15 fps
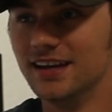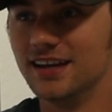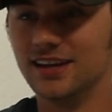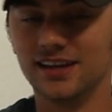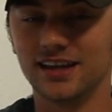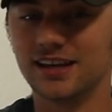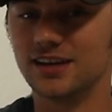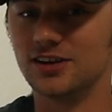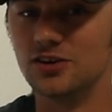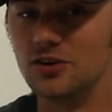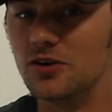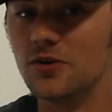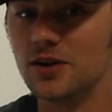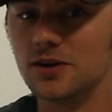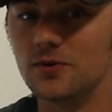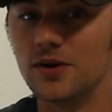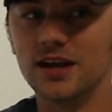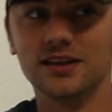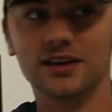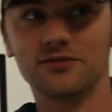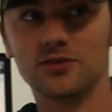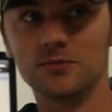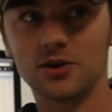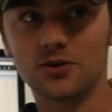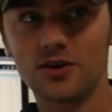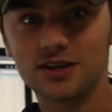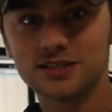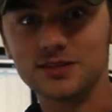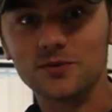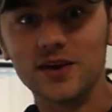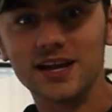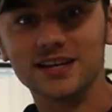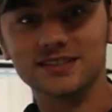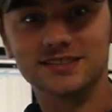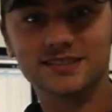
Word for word: like in an annoying way, like from across the way because